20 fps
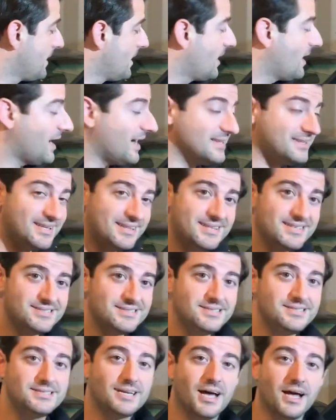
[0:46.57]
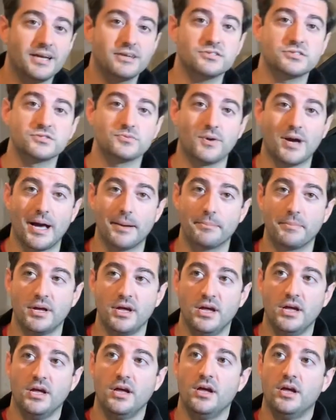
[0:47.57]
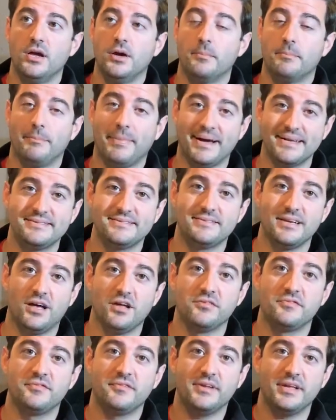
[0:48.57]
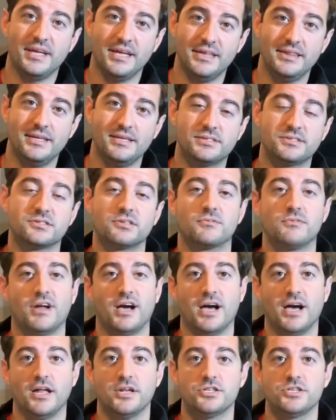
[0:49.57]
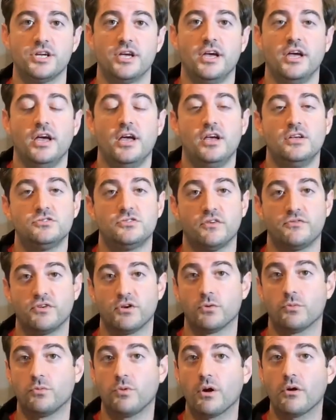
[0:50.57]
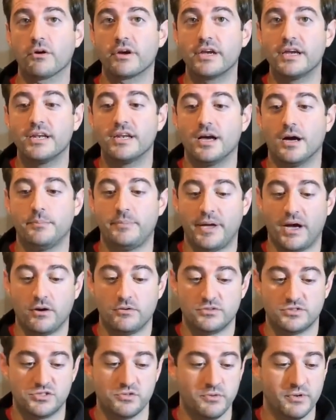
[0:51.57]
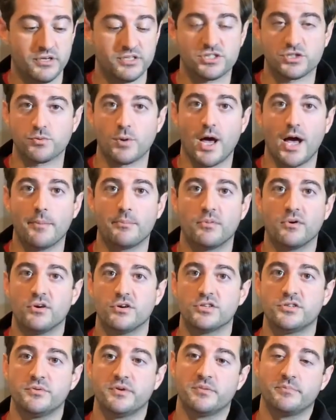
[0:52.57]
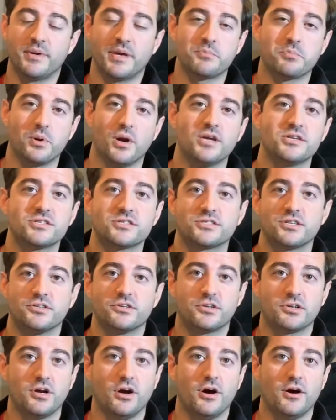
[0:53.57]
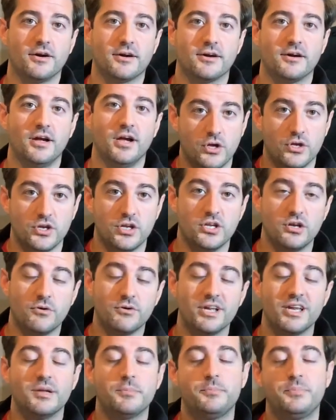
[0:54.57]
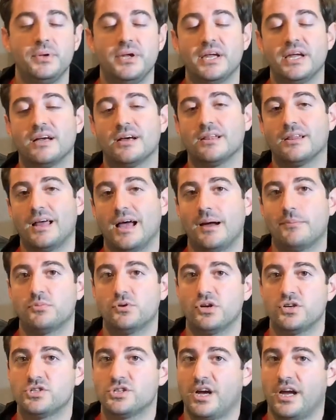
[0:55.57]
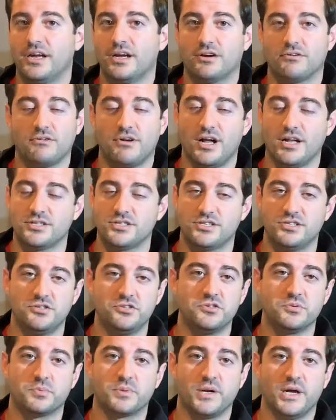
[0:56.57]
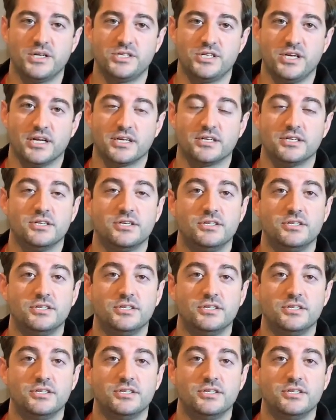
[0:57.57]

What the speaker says: I did this entire swap myself in this garage. So if you're worried about doing a swap or doing big projects on your car, you don't need a big, elaborate, giant garage to do the project.